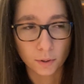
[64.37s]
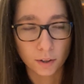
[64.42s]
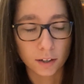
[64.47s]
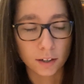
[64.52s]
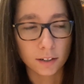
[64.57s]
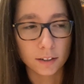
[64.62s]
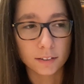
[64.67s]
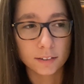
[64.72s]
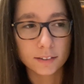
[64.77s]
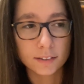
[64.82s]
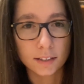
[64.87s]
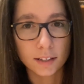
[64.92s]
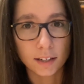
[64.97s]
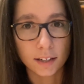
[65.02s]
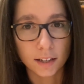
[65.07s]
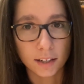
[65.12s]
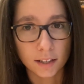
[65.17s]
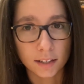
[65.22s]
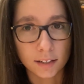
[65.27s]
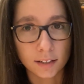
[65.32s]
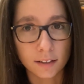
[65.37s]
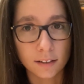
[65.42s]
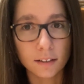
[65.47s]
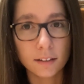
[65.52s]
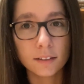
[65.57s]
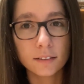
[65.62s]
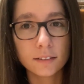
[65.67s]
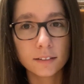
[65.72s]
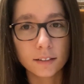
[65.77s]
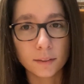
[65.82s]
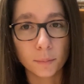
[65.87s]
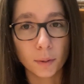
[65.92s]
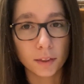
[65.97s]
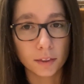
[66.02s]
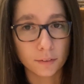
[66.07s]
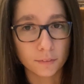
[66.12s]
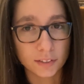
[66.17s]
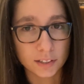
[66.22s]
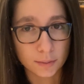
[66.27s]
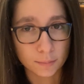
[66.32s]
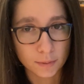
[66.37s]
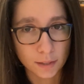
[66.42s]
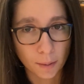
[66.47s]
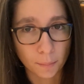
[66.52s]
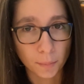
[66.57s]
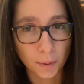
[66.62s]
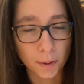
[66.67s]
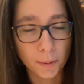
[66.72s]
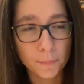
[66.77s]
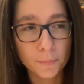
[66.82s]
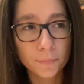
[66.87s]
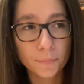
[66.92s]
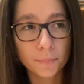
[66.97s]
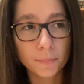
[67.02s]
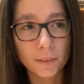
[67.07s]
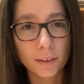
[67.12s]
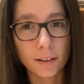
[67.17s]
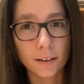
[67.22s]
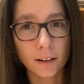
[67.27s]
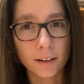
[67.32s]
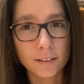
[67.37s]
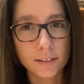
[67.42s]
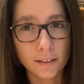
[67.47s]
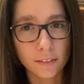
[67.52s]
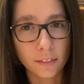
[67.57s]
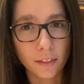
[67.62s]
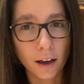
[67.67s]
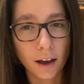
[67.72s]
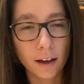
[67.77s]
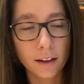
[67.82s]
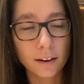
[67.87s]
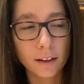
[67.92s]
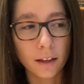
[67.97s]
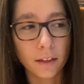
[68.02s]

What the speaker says: words in the month of September, and I did that.